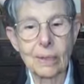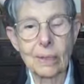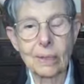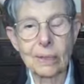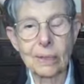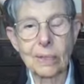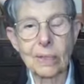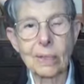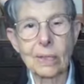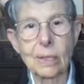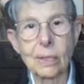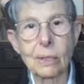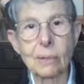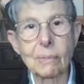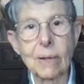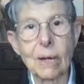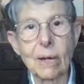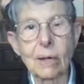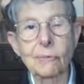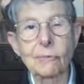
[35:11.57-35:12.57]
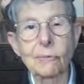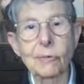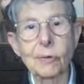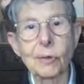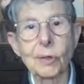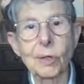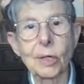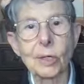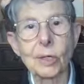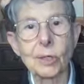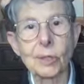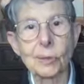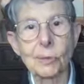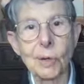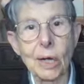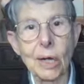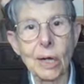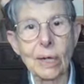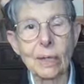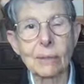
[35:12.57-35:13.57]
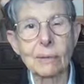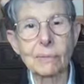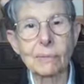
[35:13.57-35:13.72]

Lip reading: I think here about Flora Courtois,